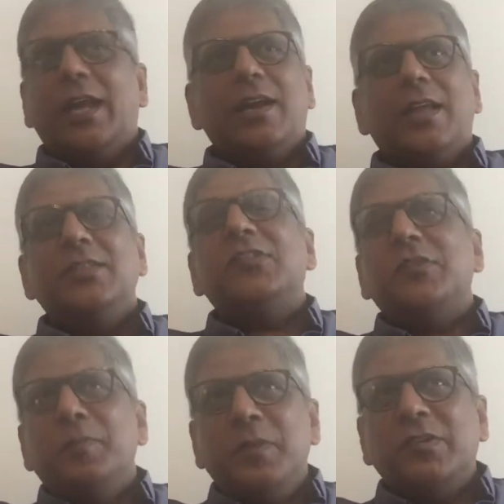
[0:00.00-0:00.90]
And the
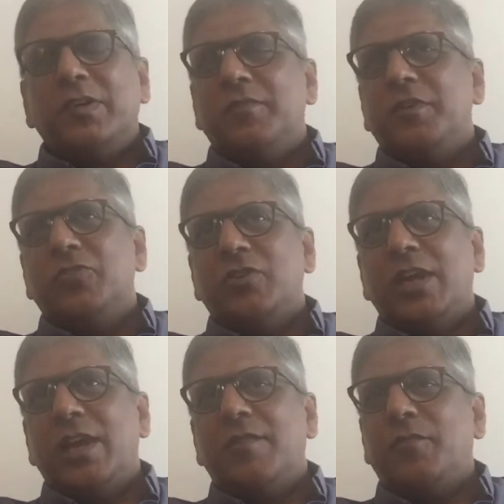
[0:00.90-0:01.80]
simplest definition
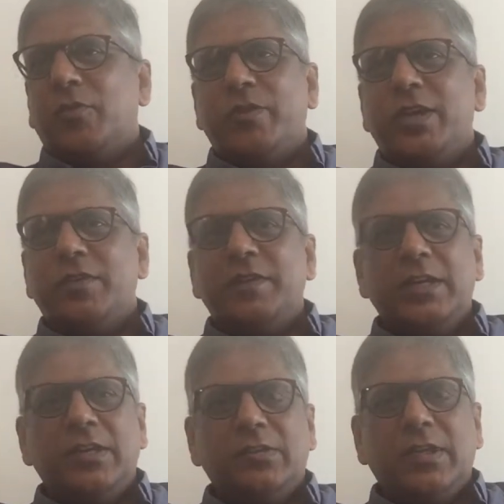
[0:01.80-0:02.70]
I have for
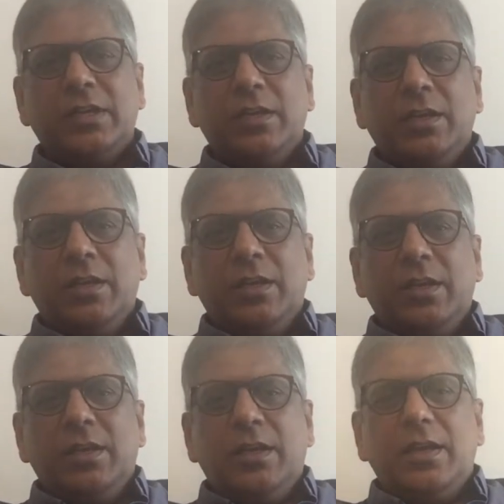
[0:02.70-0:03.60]
creativity is that,
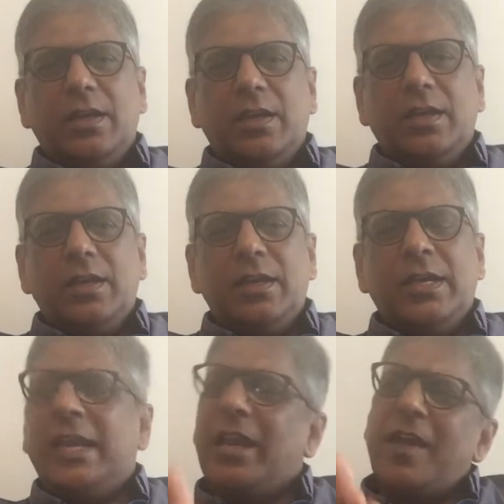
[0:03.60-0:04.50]

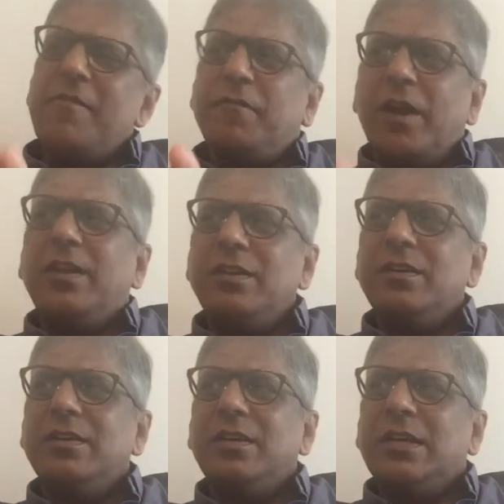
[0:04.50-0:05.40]
can I find
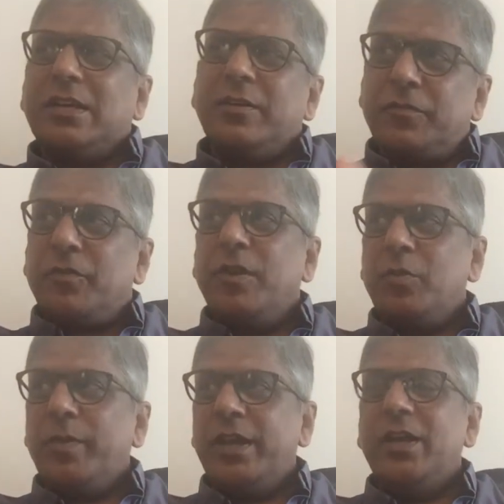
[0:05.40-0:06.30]
a
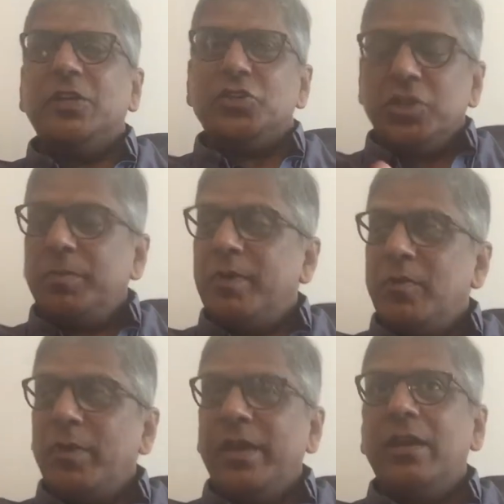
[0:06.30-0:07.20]
different way, a cheaper
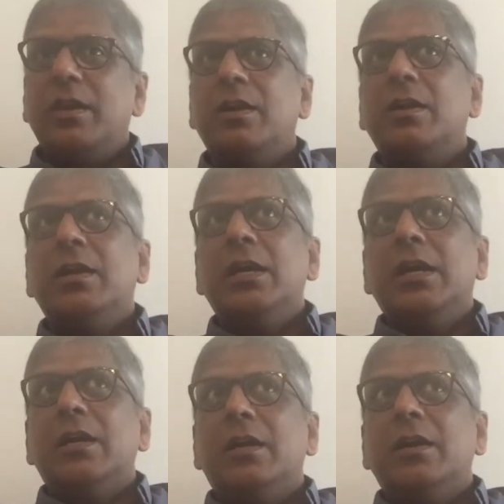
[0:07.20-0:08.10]
way,
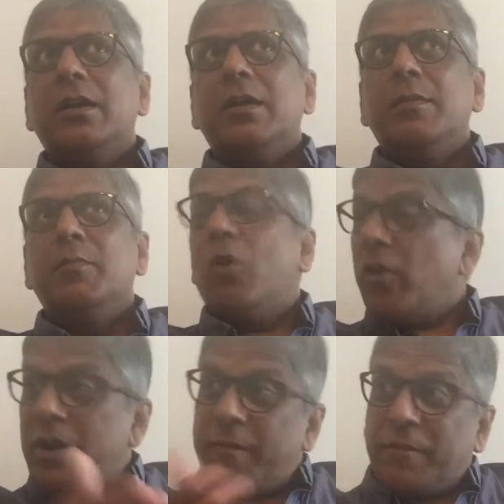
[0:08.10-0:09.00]
a
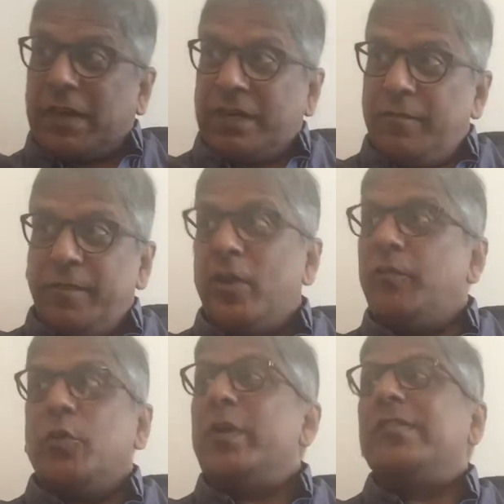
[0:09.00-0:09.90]
more effective way
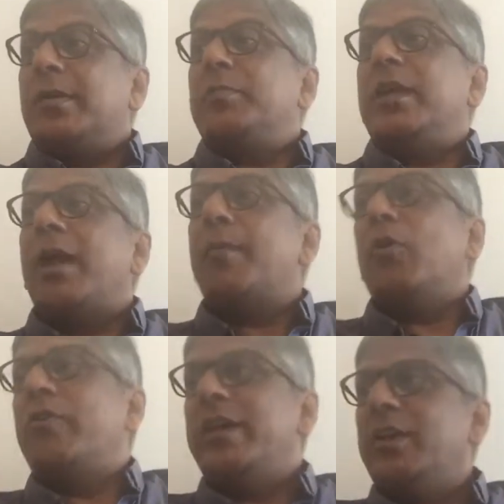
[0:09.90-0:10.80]
of doing something I'm
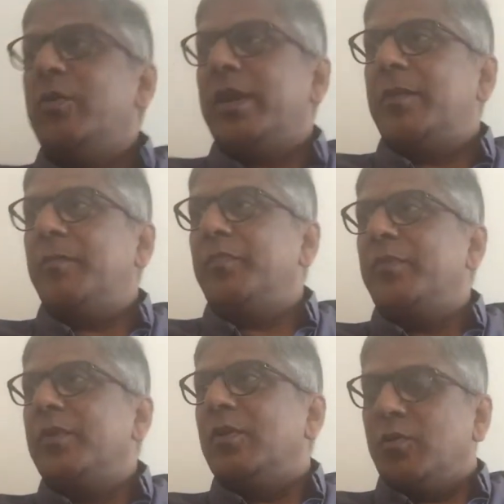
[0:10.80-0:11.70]
already doing?
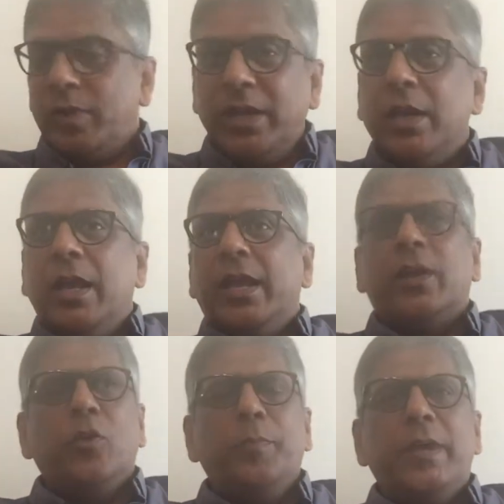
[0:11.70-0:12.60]
Right?
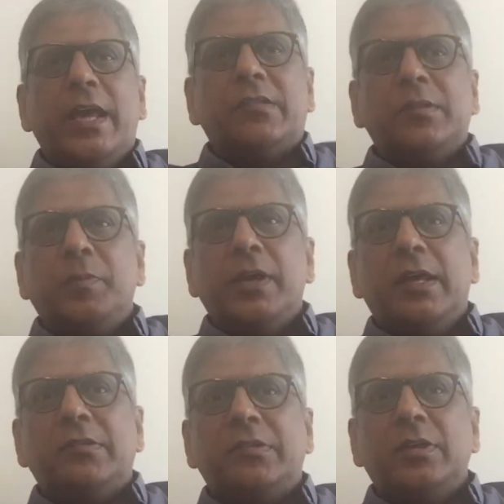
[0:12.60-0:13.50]
It could be as simple
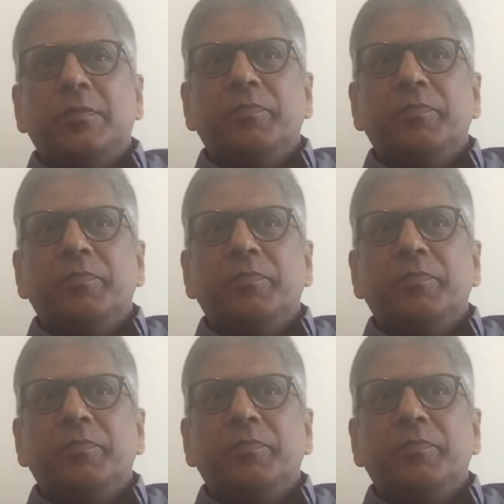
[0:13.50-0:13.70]
as